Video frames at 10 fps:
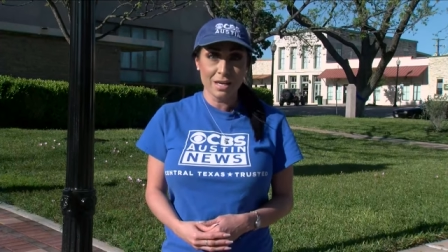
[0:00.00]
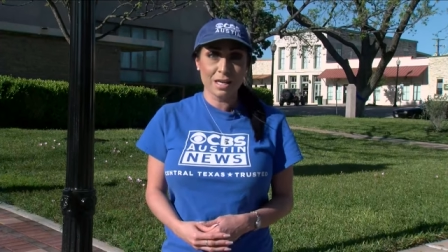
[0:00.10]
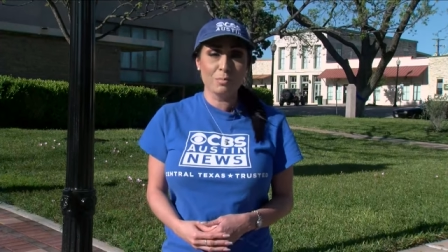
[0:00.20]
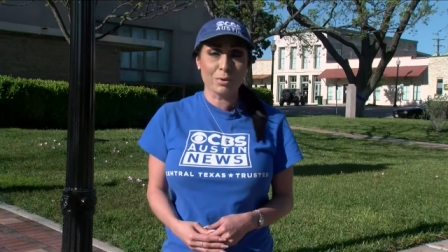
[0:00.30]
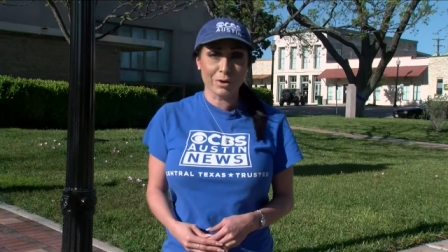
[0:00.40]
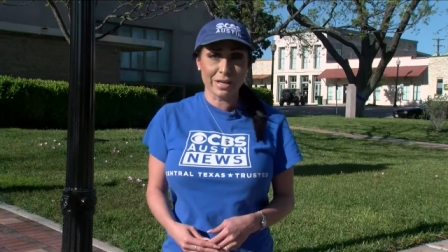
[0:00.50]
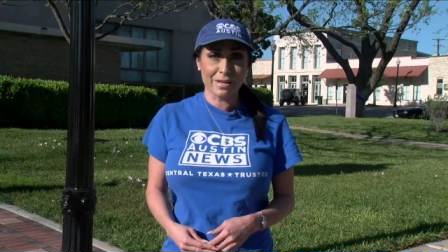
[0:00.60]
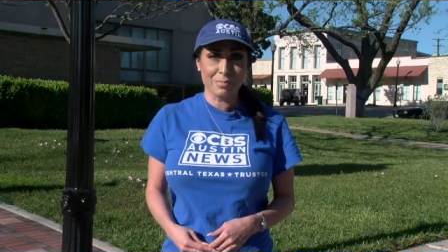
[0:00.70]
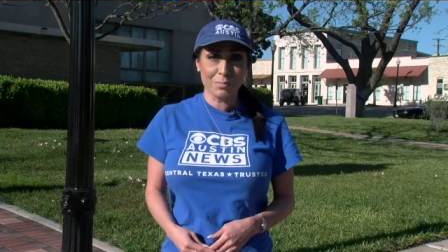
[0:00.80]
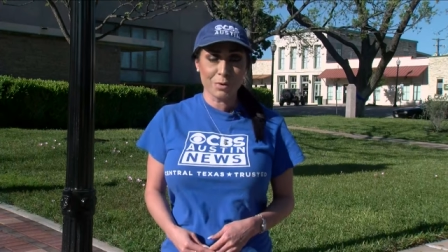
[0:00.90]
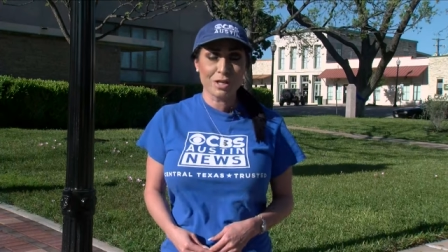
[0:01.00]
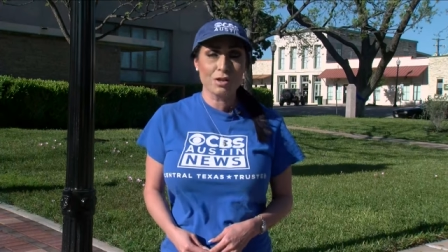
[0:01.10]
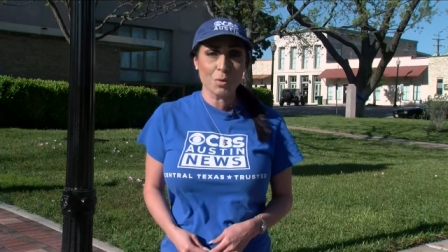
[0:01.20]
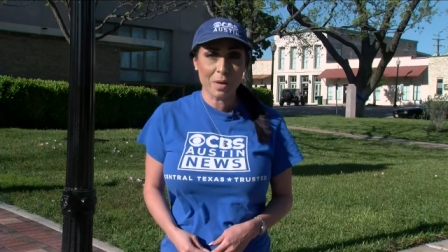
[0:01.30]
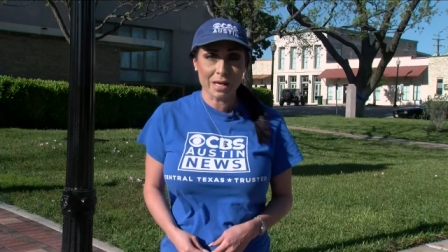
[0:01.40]
In Burnet, Monique
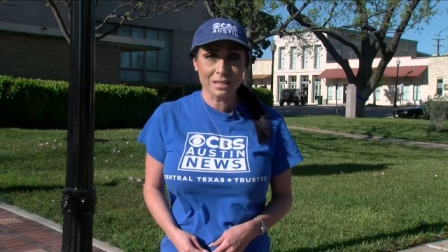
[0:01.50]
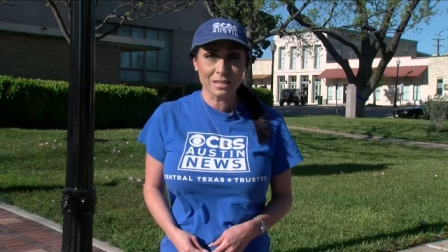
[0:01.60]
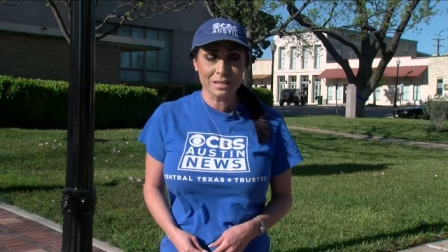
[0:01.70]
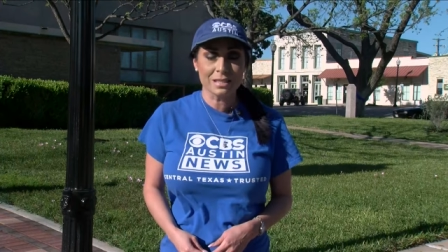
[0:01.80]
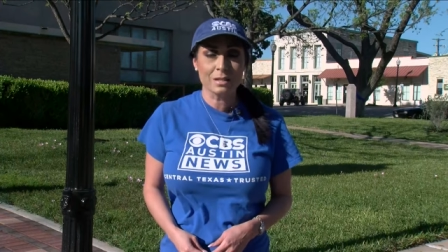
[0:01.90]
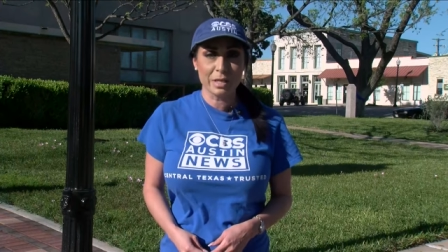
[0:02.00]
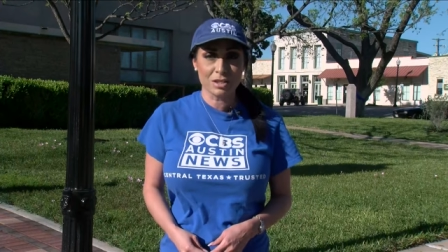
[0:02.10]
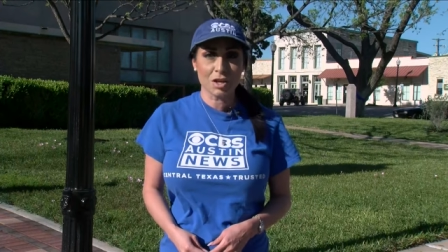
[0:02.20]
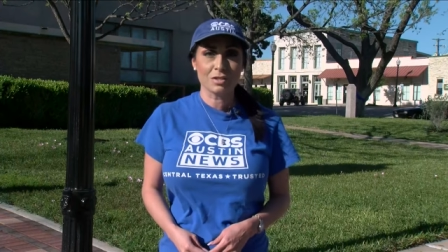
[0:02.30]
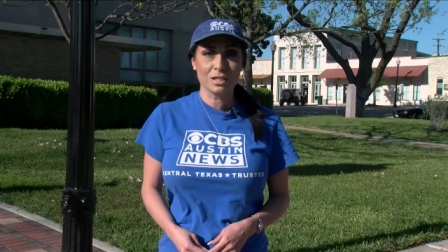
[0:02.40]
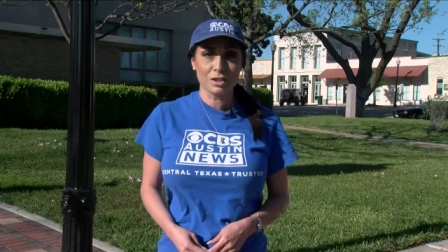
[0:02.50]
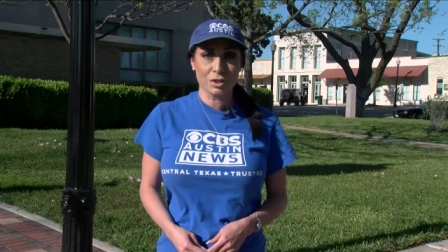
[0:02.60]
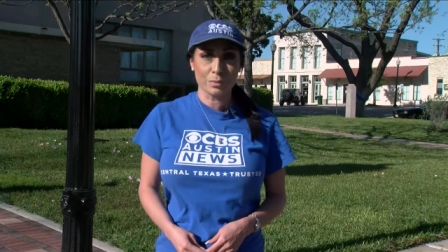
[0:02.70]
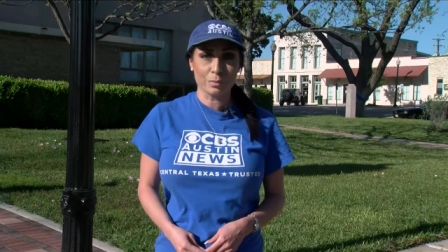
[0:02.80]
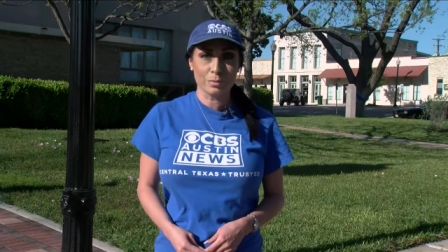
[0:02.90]
Lopez, CBS Austin
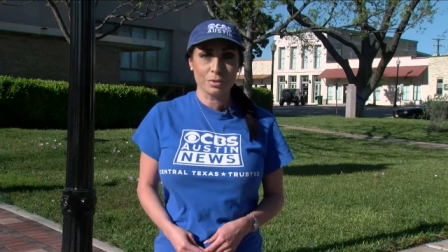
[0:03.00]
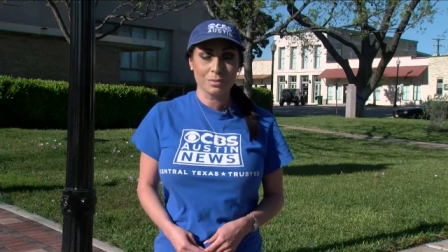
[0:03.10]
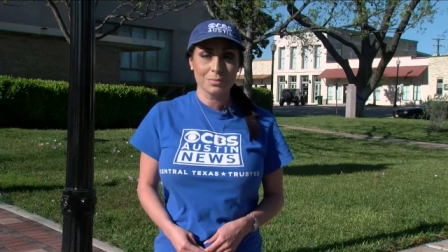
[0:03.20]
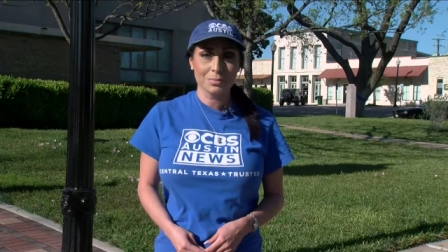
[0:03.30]
News.